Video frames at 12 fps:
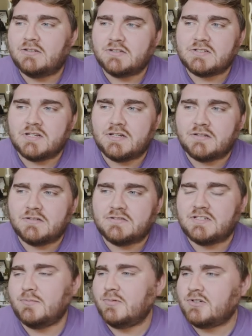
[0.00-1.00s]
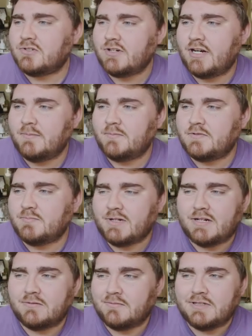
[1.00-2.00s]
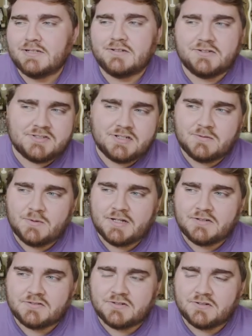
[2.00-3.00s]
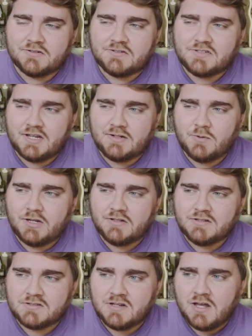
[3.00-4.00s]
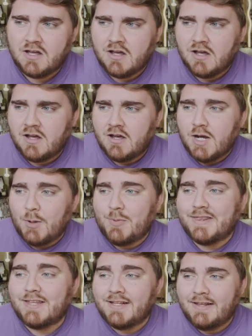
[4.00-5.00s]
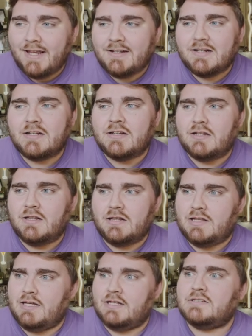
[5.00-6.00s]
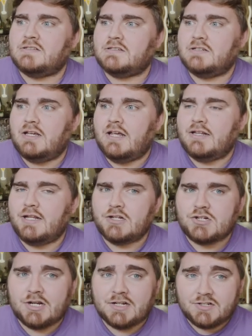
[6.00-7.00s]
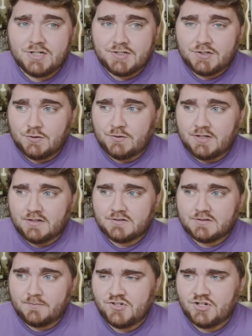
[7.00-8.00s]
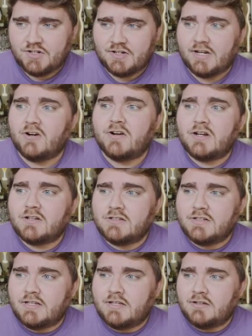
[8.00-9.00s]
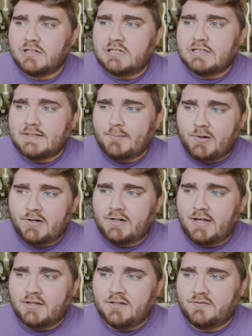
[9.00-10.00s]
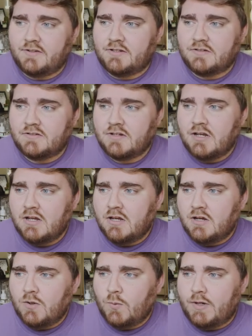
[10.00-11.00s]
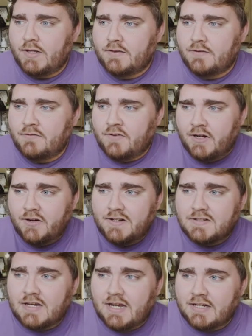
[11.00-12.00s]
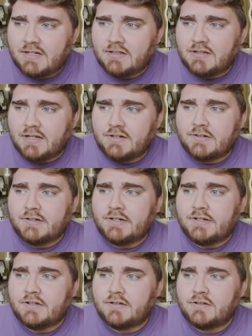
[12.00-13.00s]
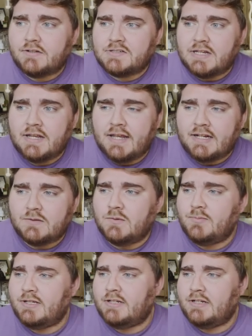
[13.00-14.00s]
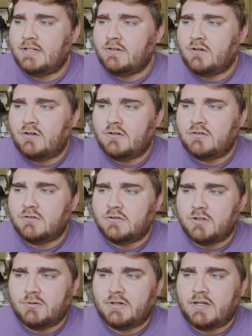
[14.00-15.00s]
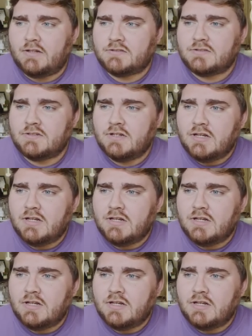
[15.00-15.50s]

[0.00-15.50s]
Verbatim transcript: of looks like zebra stripes, but I don't really understand why it's turned sideways. But then they did this and they changed it to this generic looking clip art elephant with very tiny lettering saying Animal Planet in all lowercase.